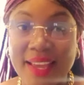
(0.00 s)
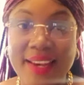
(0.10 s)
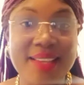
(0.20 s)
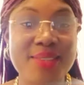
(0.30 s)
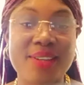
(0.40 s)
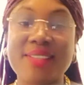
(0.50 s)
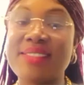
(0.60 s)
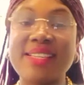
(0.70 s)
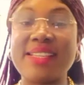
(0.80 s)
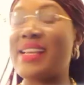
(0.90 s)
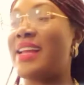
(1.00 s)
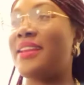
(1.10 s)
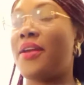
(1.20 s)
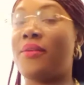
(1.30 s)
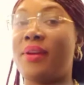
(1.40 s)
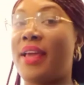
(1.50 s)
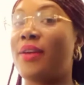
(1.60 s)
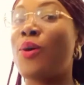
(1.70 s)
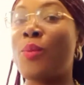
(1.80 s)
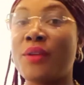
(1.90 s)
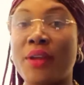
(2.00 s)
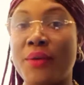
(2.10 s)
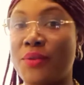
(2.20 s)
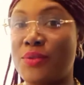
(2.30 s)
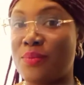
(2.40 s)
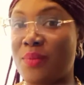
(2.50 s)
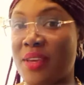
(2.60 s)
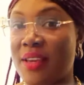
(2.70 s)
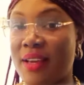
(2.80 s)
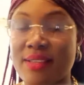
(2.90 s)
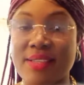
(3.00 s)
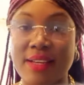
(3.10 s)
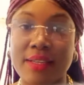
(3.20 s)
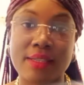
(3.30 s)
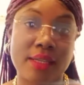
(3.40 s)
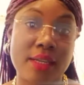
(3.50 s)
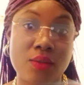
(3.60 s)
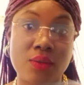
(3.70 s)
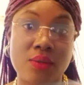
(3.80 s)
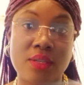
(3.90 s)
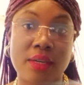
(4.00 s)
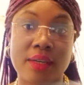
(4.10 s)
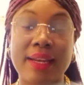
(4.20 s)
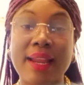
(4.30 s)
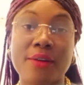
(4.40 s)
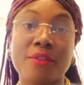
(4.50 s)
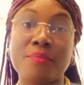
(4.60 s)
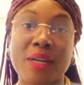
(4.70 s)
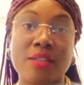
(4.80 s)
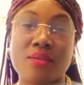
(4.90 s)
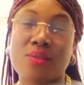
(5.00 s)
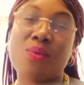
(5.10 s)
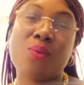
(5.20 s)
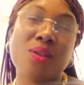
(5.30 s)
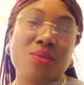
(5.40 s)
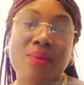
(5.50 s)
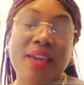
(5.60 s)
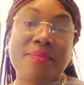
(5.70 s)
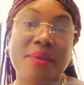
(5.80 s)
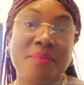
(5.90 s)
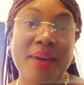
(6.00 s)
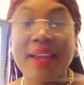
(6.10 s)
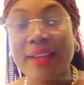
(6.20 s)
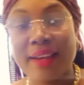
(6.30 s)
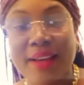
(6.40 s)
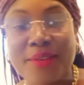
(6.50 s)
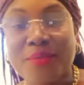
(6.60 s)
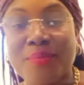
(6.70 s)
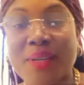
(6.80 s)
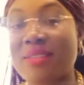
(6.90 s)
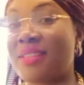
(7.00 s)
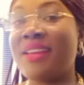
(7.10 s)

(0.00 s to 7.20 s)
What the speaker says: Let's call this an error, like common errors you make as an internet user. Lack of patching. So what do I mean by lack of patching?